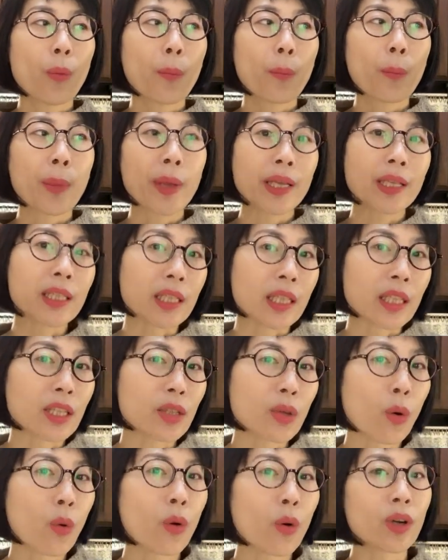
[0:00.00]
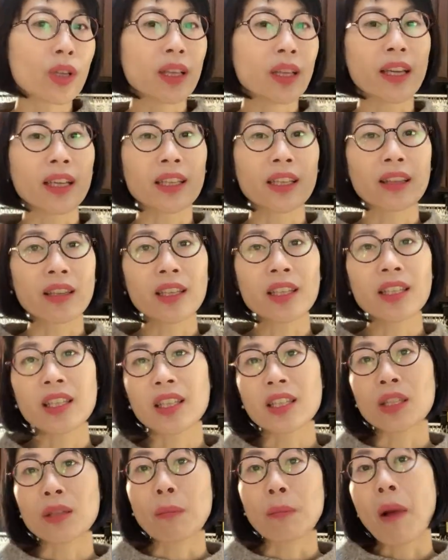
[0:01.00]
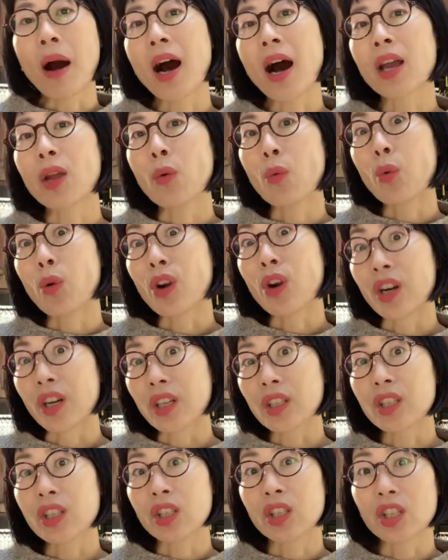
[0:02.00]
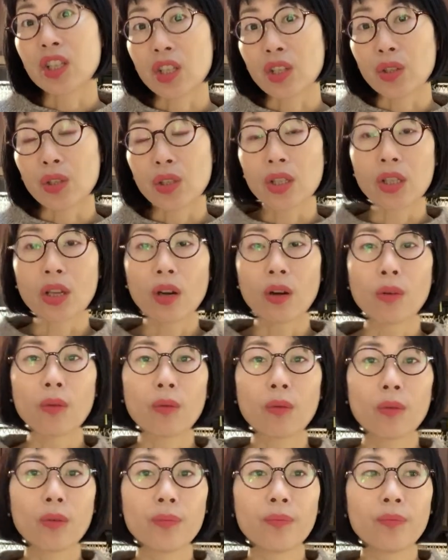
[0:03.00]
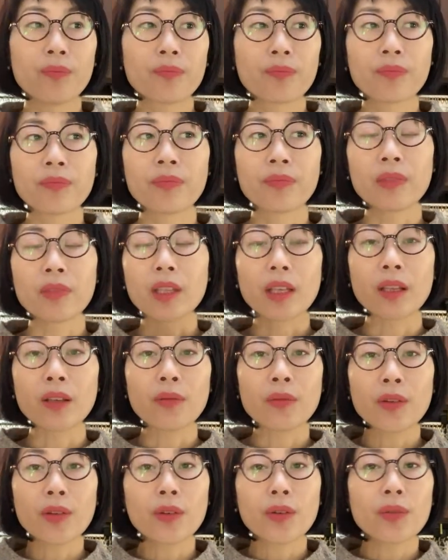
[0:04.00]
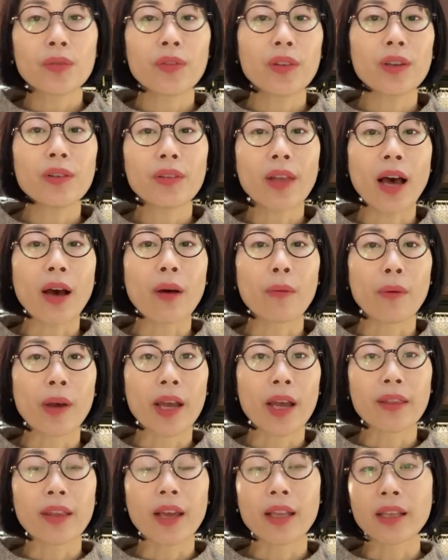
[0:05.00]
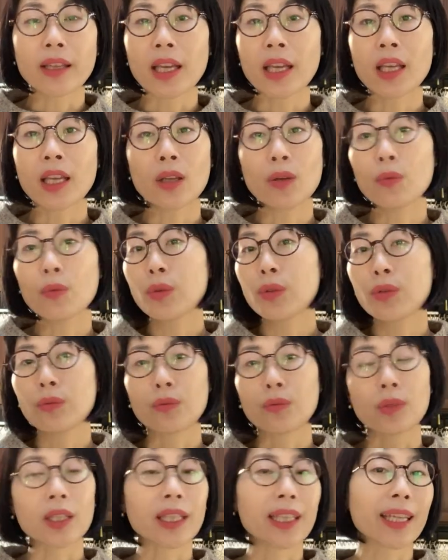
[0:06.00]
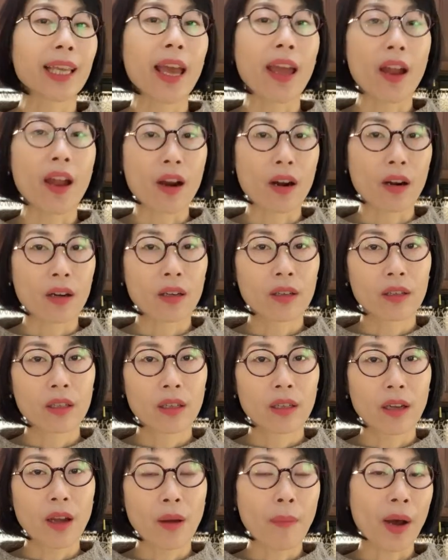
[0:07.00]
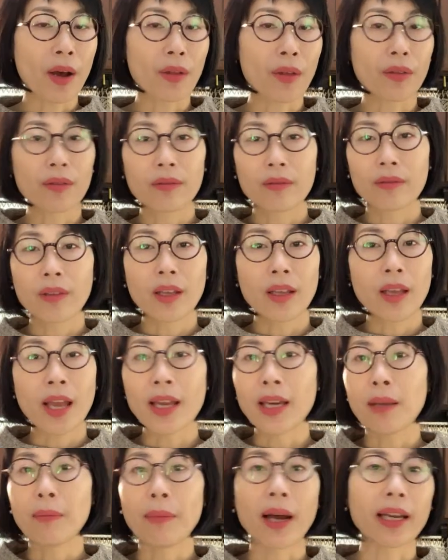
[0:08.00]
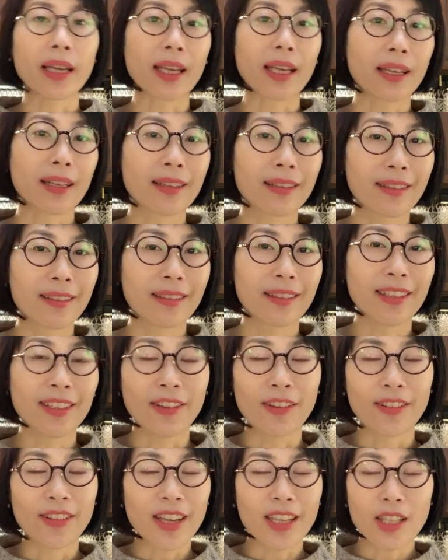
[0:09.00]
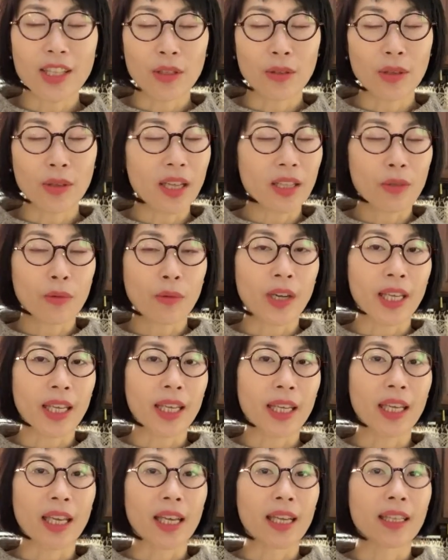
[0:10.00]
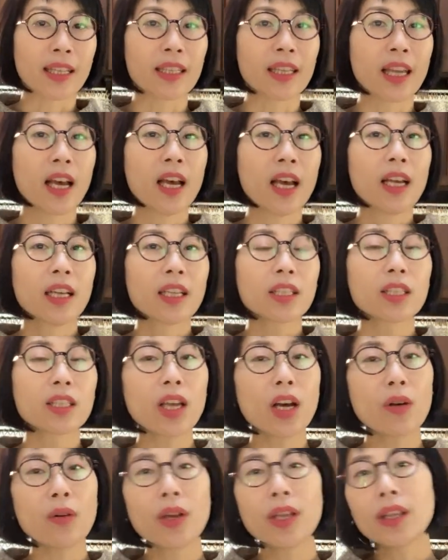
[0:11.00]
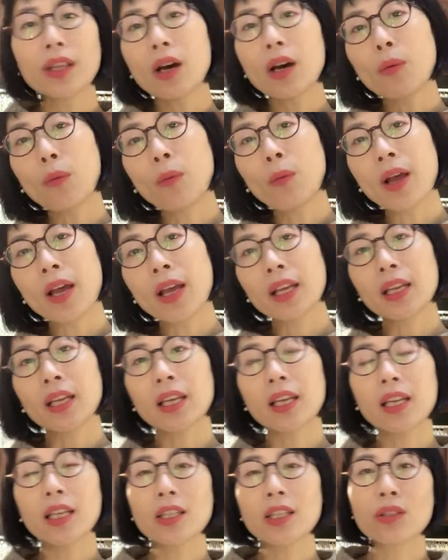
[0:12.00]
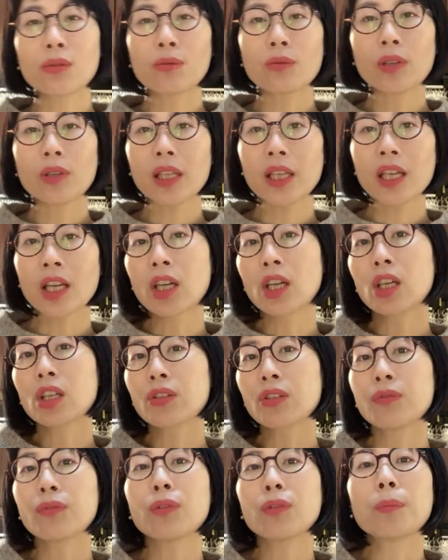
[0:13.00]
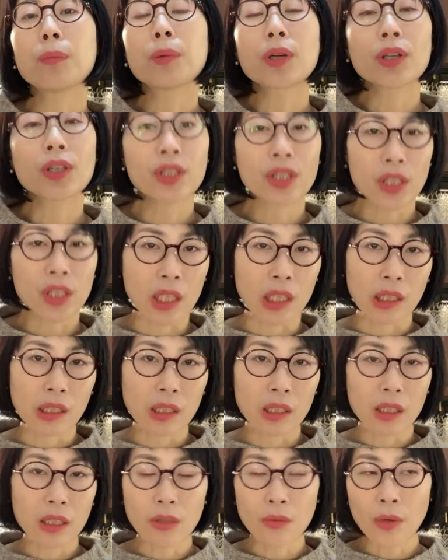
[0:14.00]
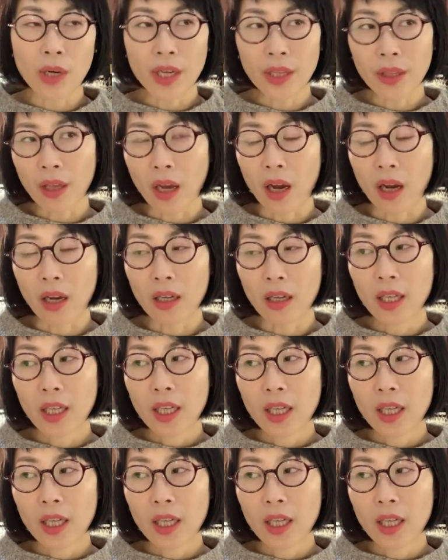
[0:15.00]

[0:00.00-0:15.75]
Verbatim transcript: business or like this is my work to do so if you feel that way then he wouldn't really care about anybody you know that's that's what he is so in that way he's a really hurtful person that's what i thought